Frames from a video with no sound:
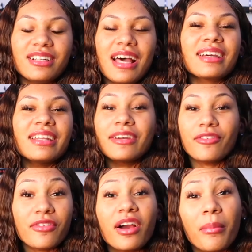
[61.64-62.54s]
they're not gonna give
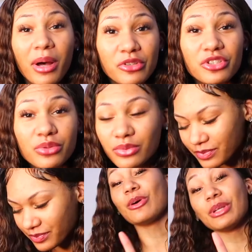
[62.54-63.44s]
a fuck about you.
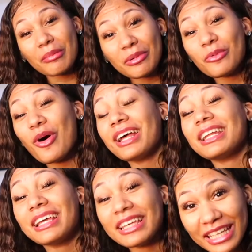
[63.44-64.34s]
So number
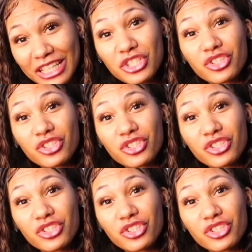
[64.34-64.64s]
one, get